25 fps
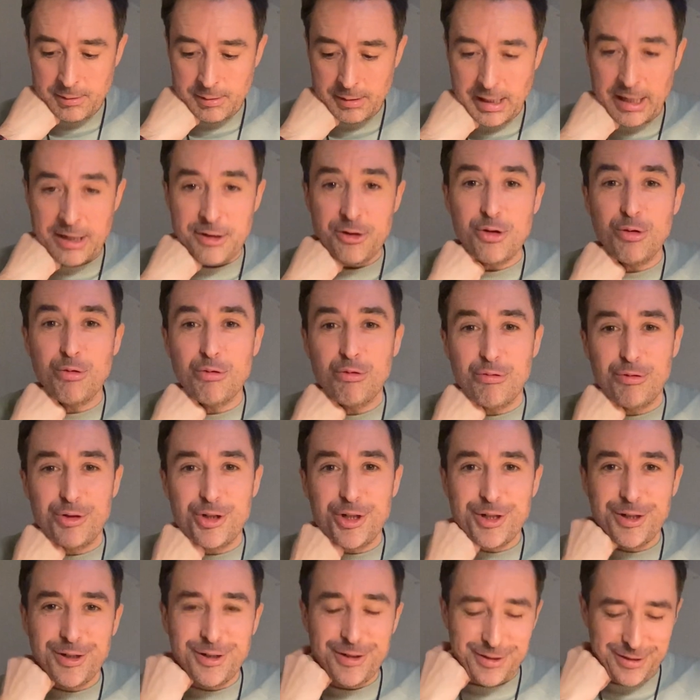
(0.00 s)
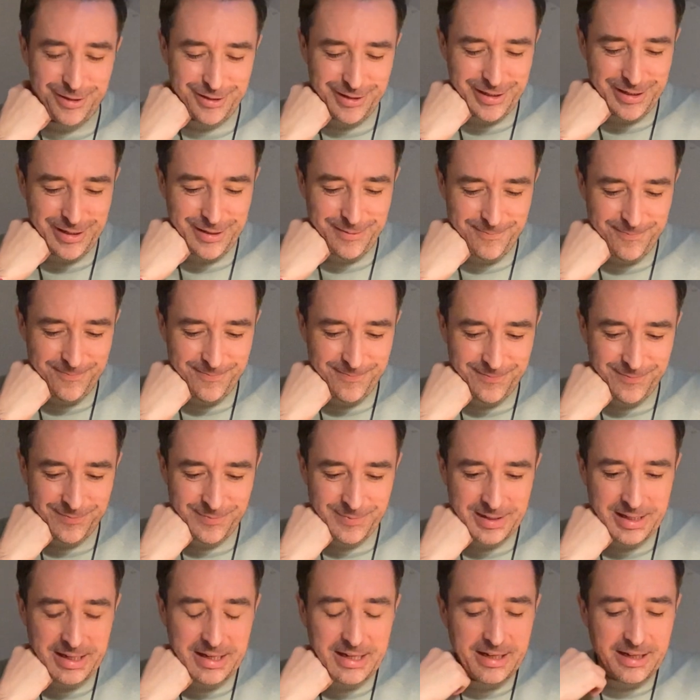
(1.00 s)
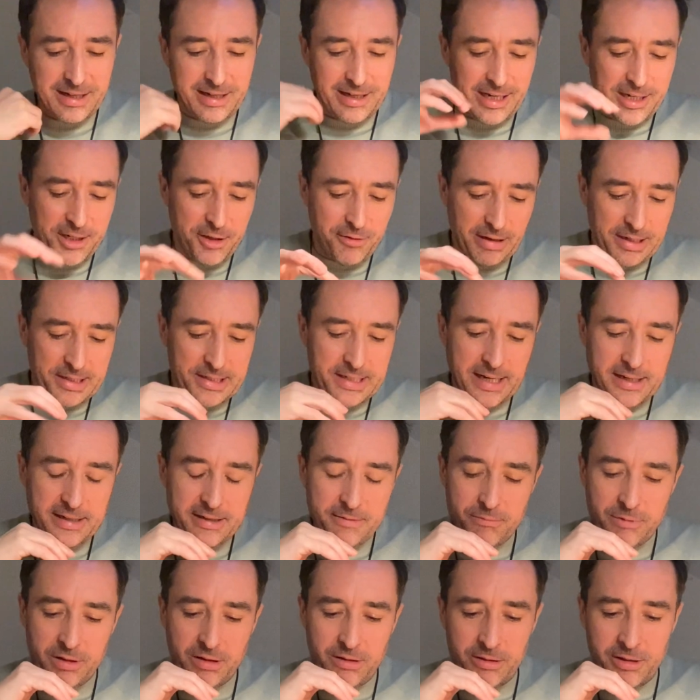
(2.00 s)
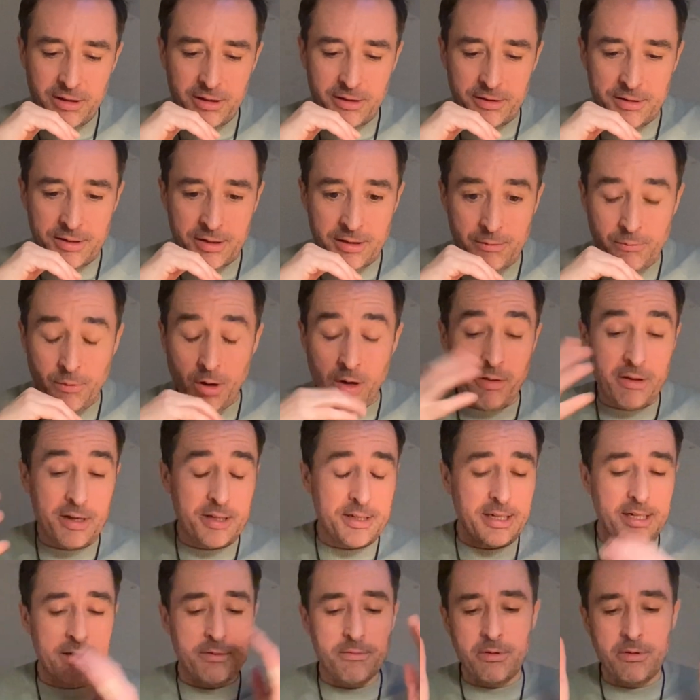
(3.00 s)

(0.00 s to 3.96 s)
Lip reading: indulge, okay? In your extended, we'll look at what this is.